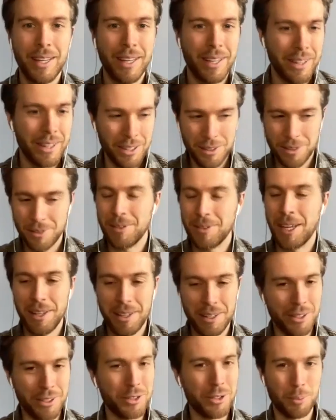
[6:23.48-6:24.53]
And
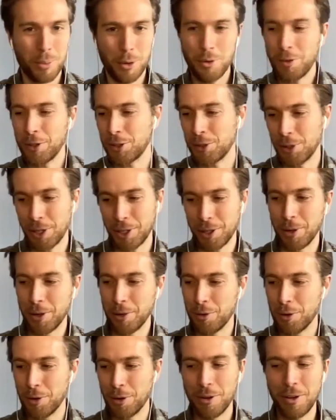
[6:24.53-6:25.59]
that is a perfect
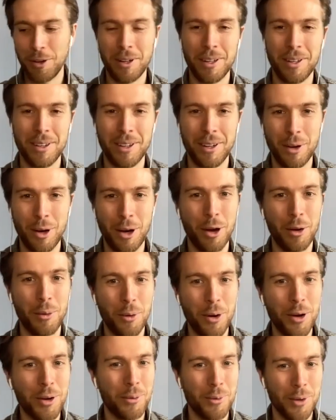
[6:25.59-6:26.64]
segue for
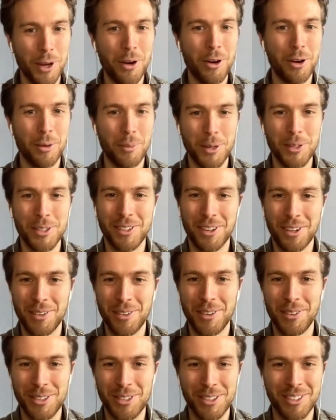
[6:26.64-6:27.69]
what we are about to talk
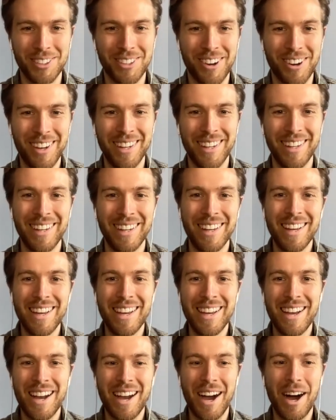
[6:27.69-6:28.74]
about, which is great.
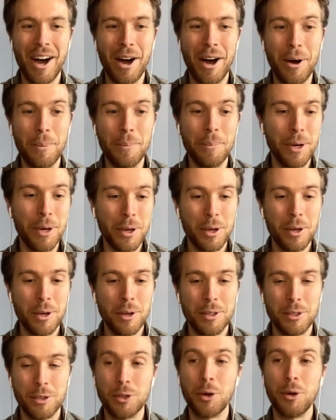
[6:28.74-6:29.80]

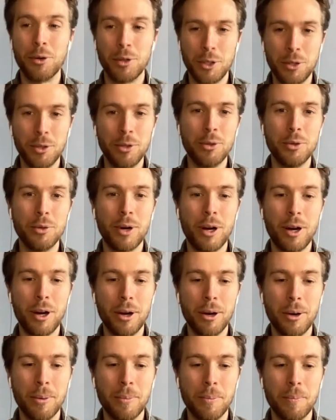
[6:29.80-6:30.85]
So
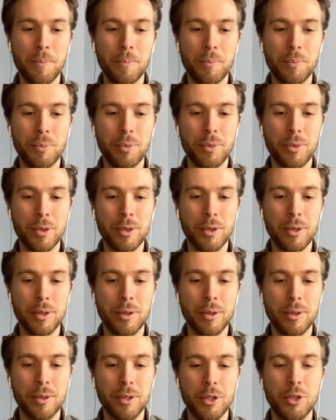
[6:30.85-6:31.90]
you
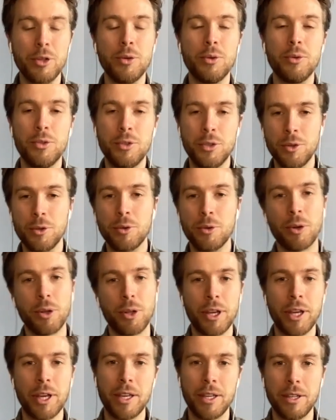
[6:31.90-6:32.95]
do
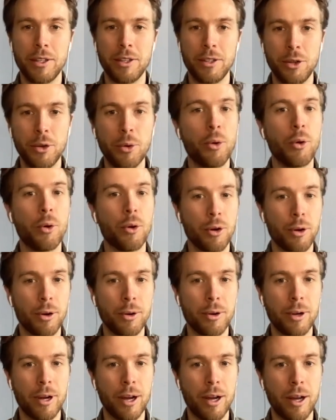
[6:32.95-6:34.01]
relate
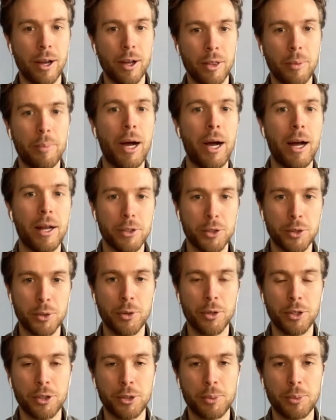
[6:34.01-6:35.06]
your the POTS you
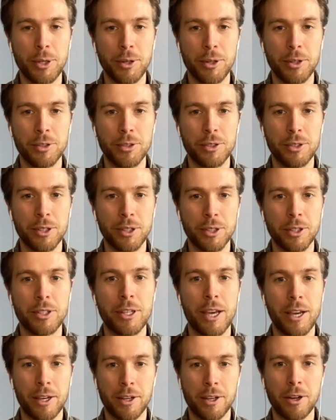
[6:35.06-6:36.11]
were experiencing, the
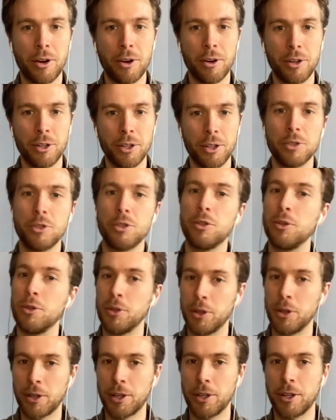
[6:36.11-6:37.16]
tachycardia, to
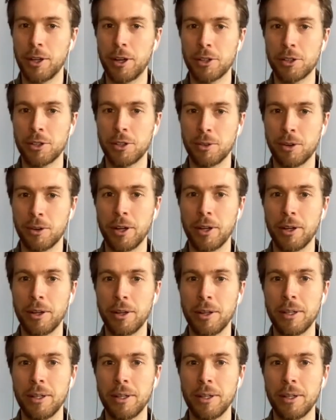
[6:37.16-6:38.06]
your concussion, right?